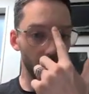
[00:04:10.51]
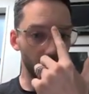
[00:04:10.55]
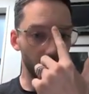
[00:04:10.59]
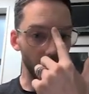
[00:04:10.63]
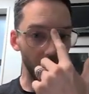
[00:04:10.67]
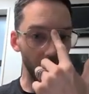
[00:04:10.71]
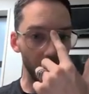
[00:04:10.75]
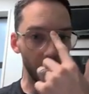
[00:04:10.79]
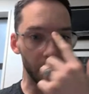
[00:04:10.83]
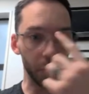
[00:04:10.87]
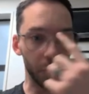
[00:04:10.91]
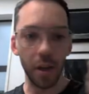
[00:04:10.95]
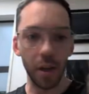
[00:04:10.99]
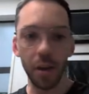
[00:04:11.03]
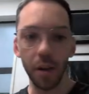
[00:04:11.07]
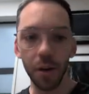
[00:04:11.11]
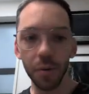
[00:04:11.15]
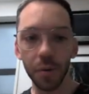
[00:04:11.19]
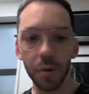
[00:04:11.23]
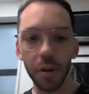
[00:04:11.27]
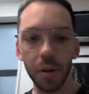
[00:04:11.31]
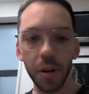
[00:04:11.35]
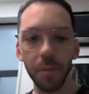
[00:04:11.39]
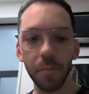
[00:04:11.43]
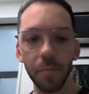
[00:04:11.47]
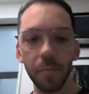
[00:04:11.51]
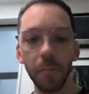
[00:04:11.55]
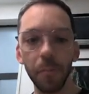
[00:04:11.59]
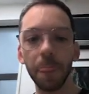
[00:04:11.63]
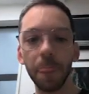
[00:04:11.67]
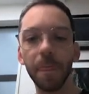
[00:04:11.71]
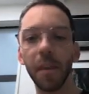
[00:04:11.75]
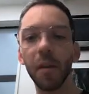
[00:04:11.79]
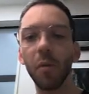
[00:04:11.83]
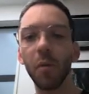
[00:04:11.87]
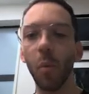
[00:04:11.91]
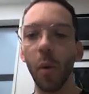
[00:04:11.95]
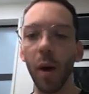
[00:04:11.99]
how do we use them,
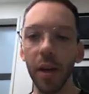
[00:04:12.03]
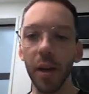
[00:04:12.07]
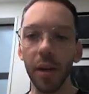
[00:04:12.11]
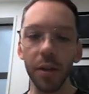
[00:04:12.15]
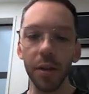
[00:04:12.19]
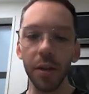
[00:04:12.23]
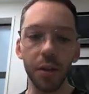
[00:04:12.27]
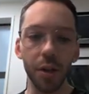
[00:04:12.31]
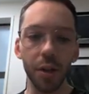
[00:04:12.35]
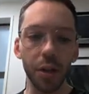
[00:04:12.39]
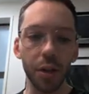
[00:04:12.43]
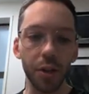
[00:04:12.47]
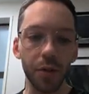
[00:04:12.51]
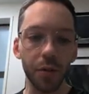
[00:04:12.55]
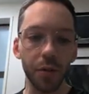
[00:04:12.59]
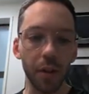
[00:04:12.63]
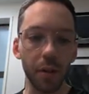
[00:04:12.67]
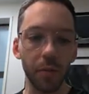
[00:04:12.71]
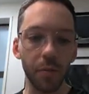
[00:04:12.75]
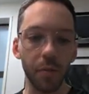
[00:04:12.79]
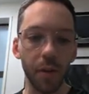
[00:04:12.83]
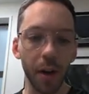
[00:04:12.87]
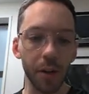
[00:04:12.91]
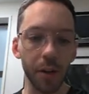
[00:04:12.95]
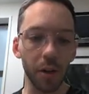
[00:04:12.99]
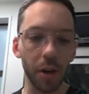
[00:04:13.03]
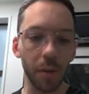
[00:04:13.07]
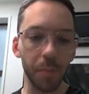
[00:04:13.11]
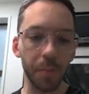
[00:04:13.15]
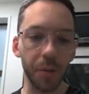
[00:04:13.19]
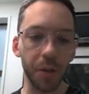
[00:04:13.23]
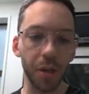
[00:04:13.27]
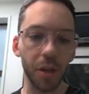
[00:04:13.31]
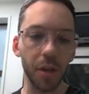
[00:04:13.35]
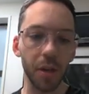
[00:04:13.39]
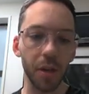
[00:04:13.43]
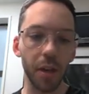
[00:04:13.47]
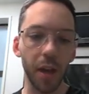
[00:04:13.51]
when is surgery the right
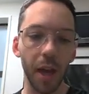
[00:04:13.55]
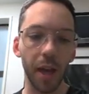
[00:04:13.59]
option,